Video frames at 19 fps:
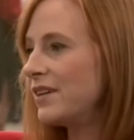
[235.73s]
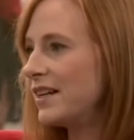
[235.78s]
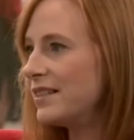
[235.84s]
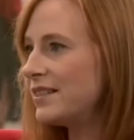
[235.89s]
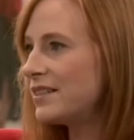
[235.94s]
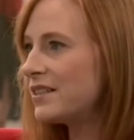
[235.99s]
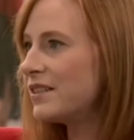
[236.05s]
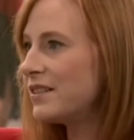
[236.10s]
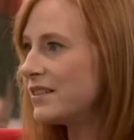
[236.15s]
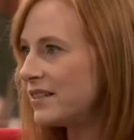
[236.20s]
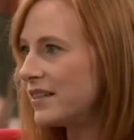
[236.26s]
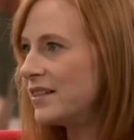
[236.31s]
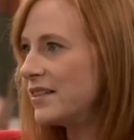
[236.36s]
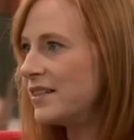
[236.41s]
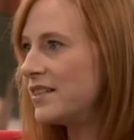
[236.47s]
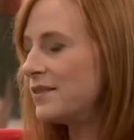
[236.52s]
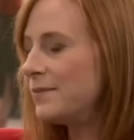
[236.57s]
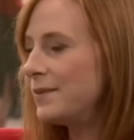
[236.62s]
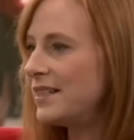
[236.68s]
rights
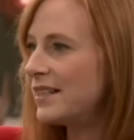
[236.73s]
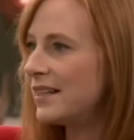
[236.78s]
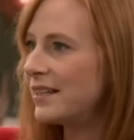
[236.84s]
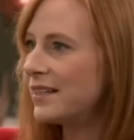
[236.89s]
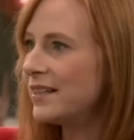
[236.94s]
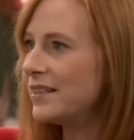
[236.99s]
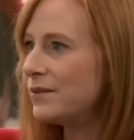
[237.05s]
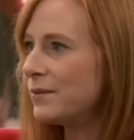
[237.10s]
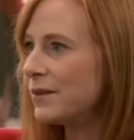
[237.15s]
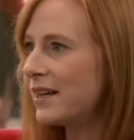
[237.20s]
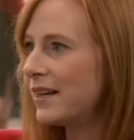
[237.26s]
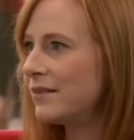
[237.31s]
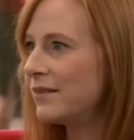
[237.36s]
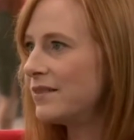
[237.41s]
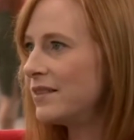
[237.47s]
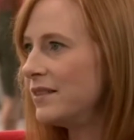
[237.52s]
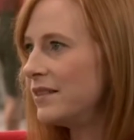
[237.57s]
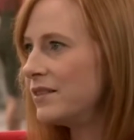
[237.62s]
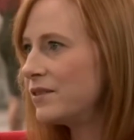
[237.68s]
concerns to be taken into
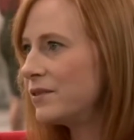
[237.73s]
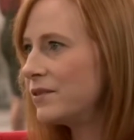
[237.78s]
account in this